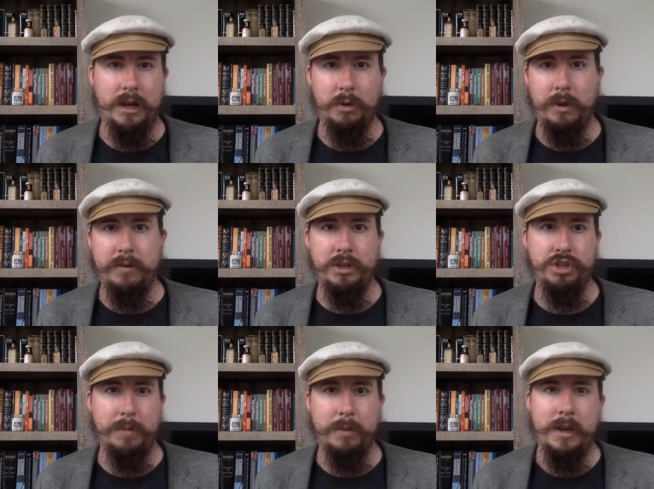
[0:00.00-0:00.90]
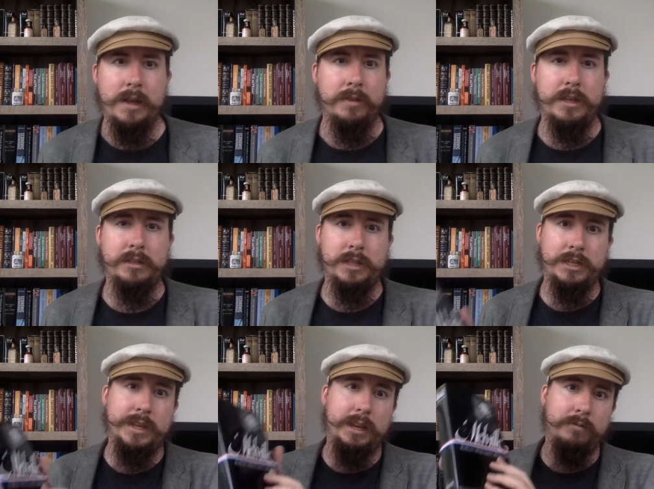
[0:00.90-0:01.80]
a whaling ship. This is the
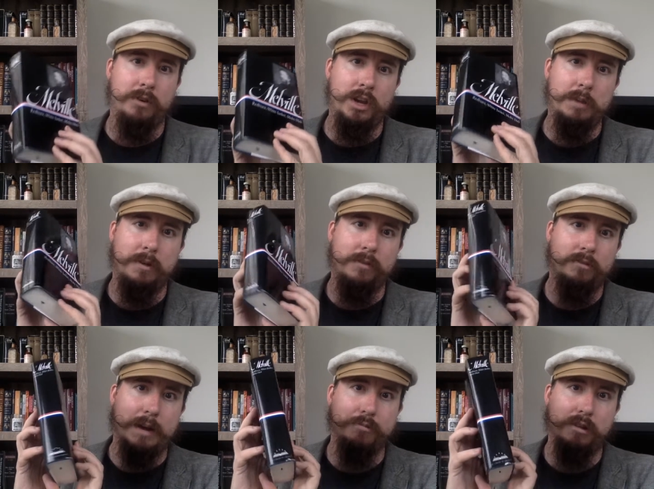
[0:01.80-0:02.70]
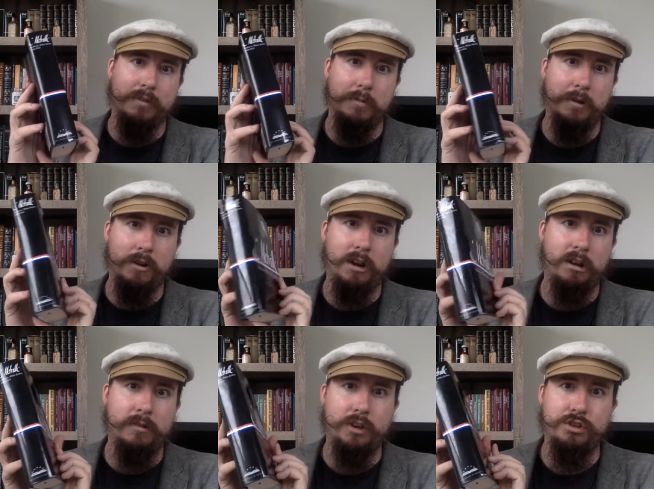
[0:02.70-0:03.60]
2nd volume of the Library of America
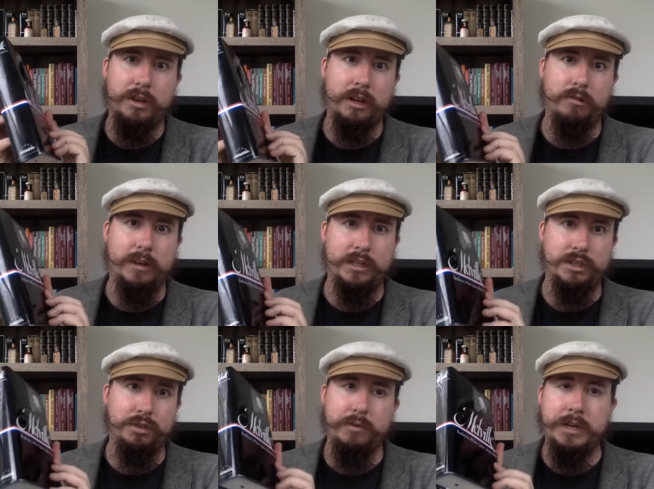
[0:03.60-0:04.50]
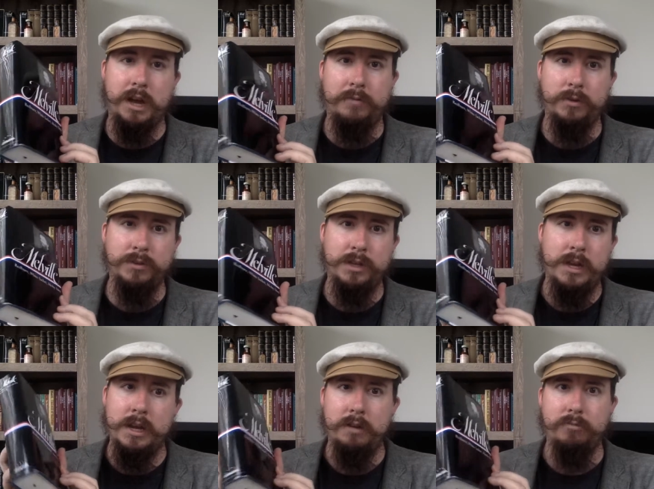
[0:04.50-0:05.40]
collection. It collects 3 novels:
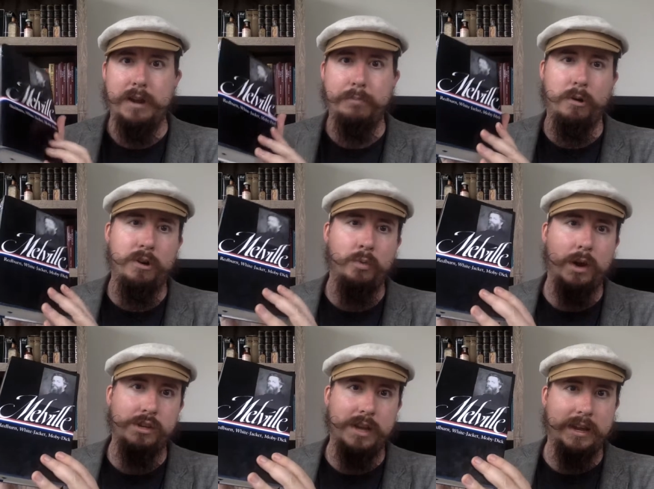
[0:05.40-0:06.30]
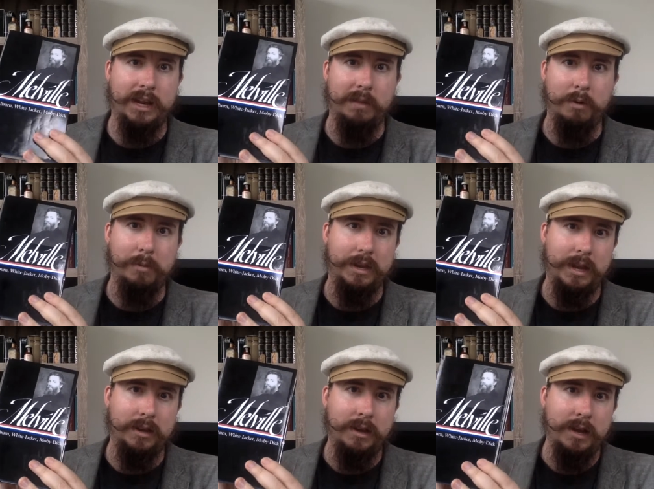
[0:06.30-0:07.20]
Redburn, White Jacket, and Moby
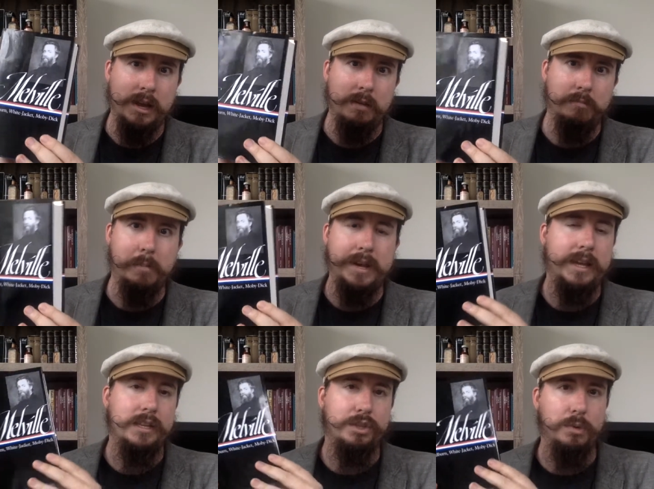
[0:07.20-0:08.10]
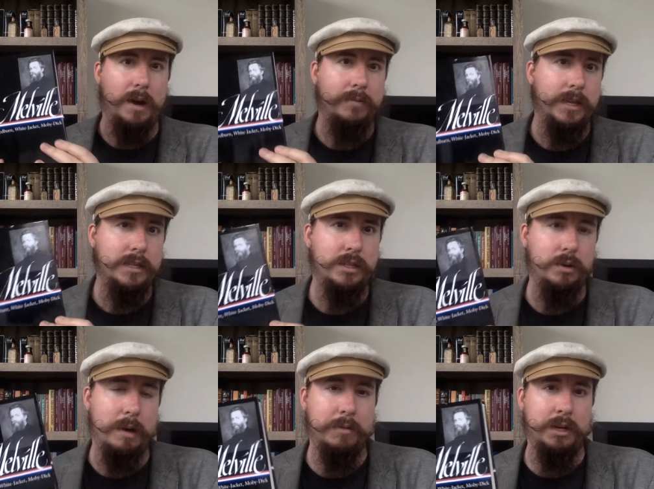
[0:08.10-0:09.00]
Dick. Moby Dick is too obvious,
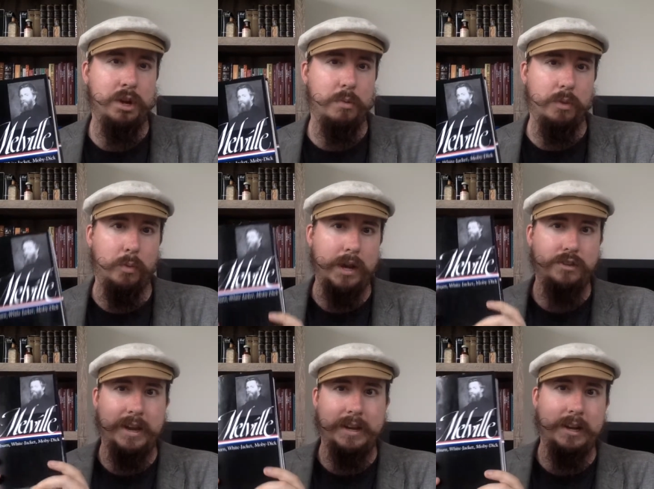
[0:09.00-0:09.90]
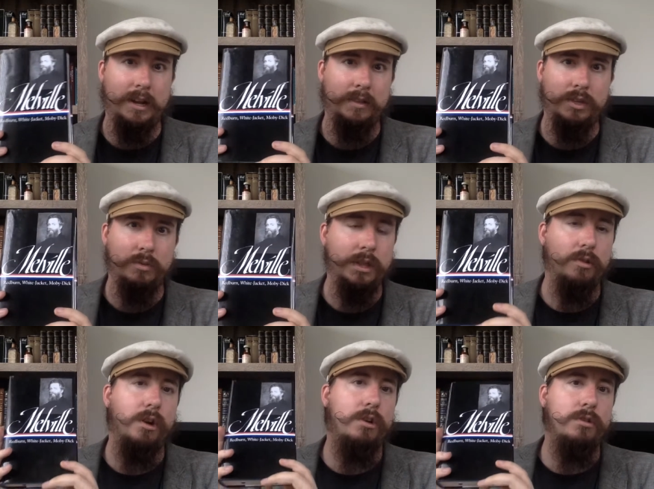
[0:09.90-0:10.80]
so I'm going to go with White Jacket on this one.
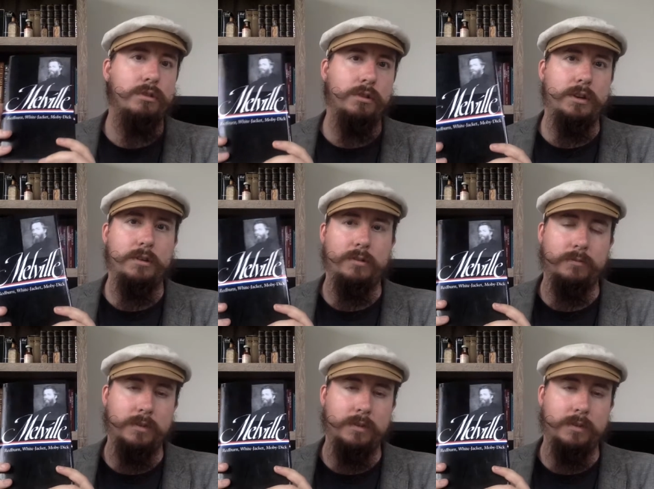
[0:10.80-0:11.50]
They're all good,